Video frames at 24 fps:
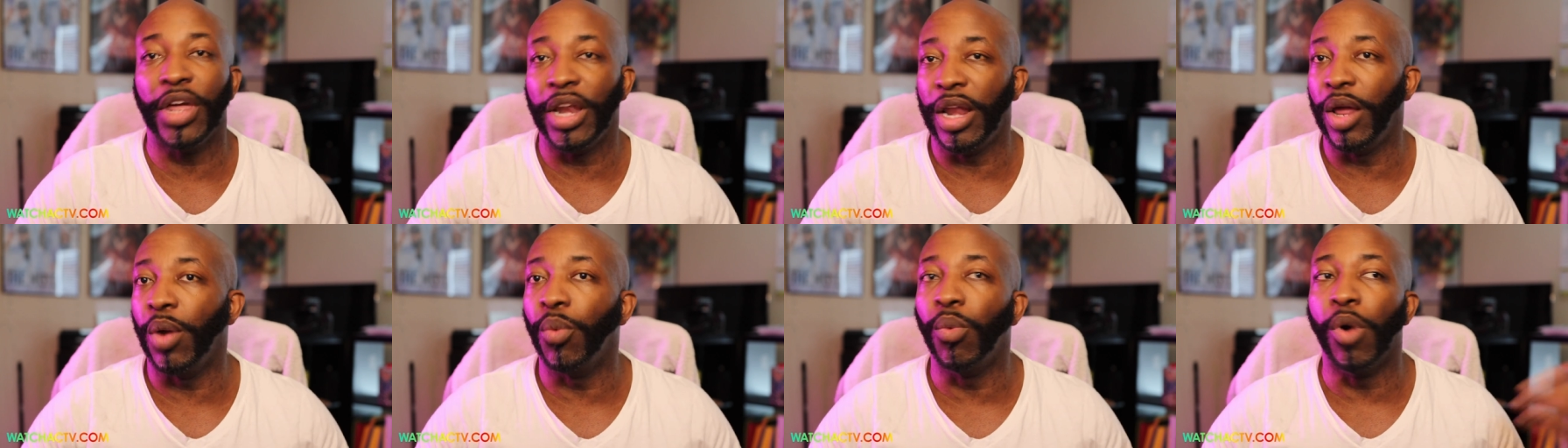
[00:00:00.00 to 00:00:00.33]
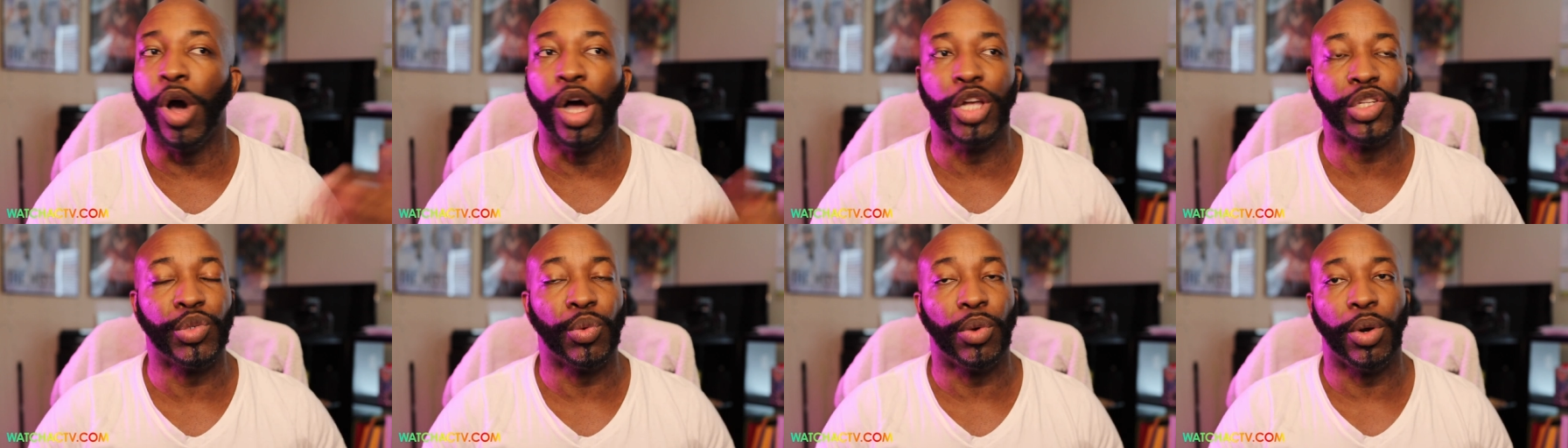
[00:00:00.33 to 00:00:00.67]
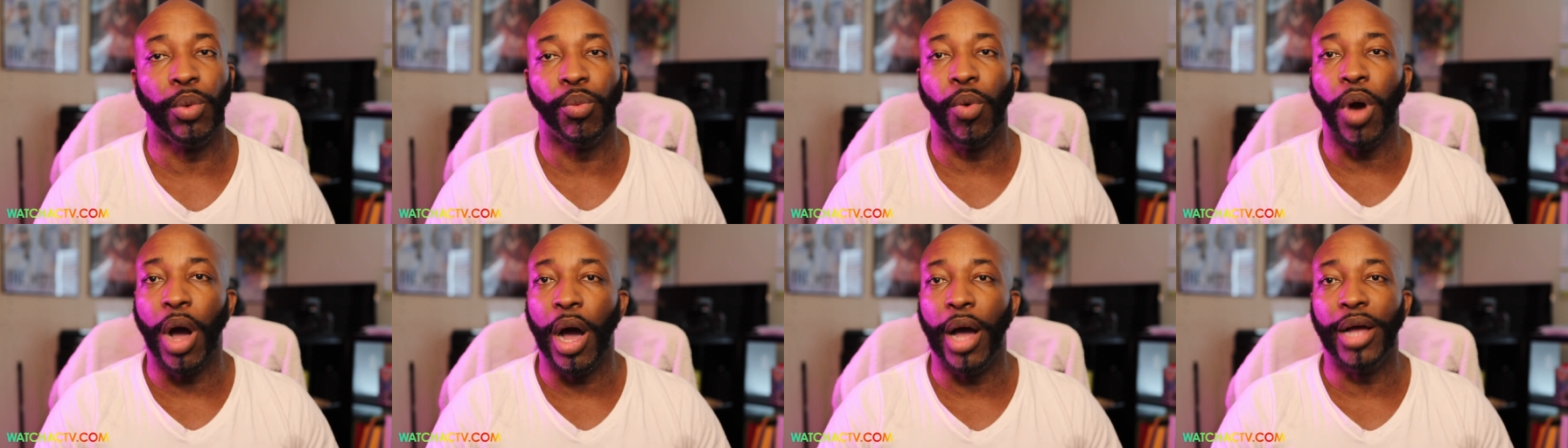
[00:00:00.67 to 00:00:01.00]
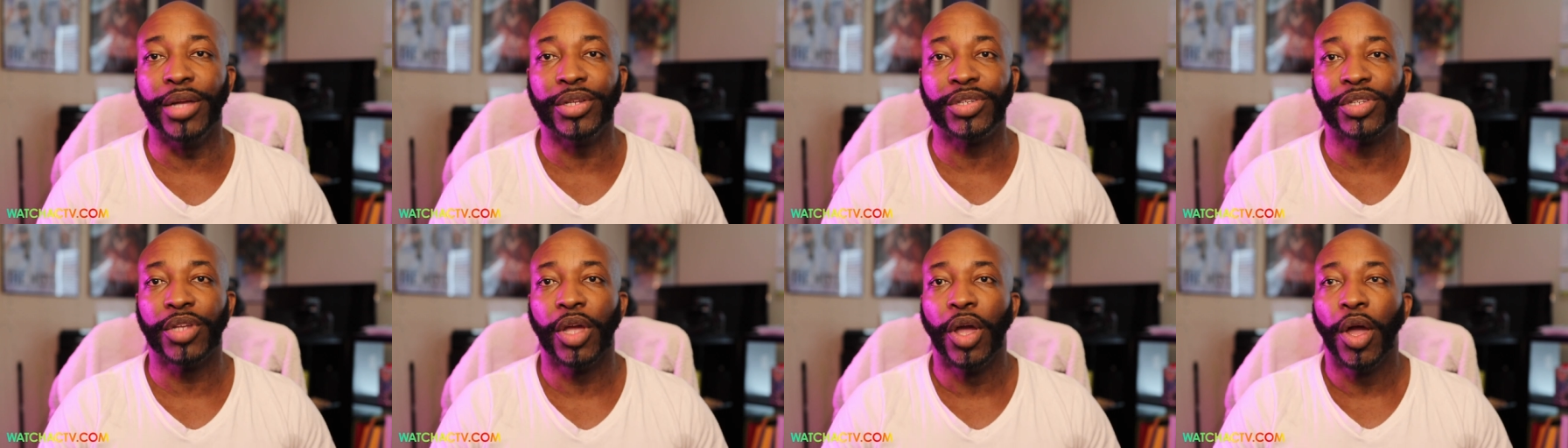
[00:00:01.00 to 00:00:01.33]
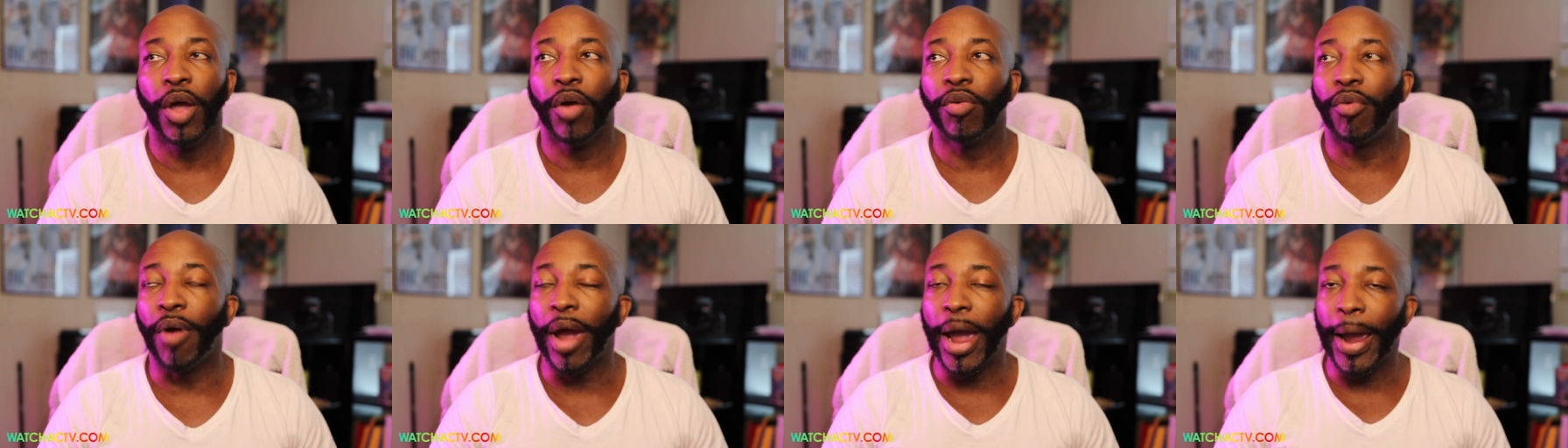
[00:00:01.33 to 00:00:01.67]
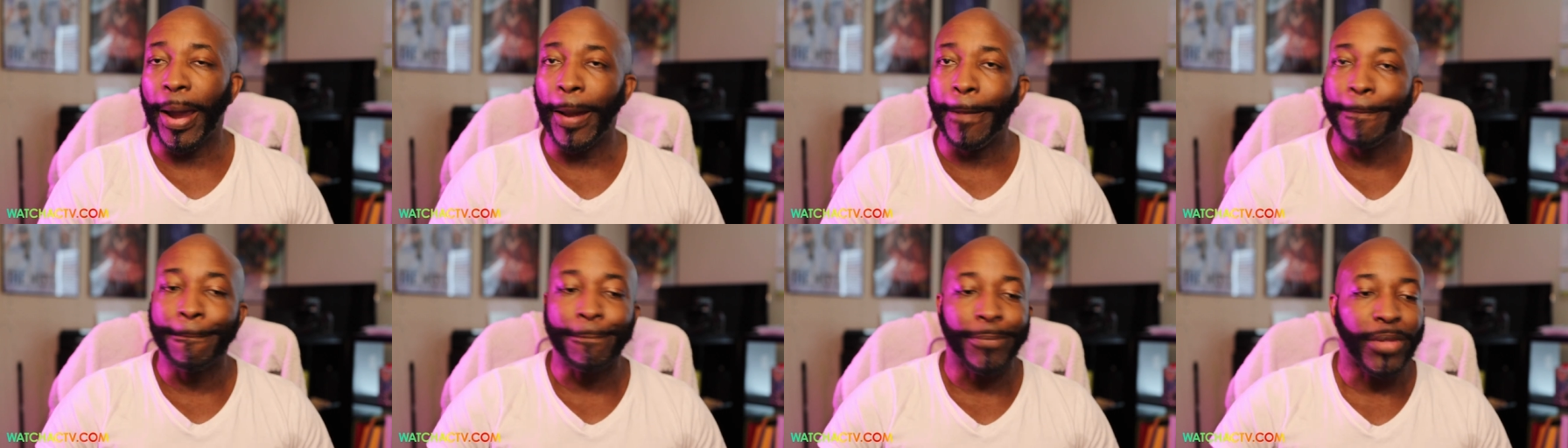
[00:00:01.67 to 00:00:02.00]
and it was what it was,
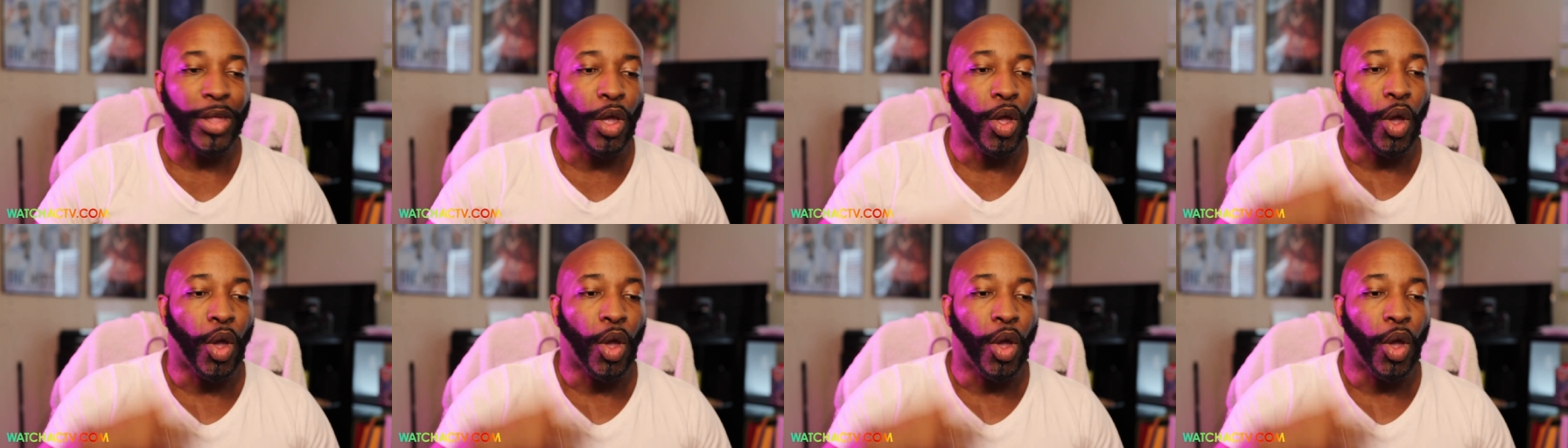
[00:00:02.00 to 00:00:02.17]
right?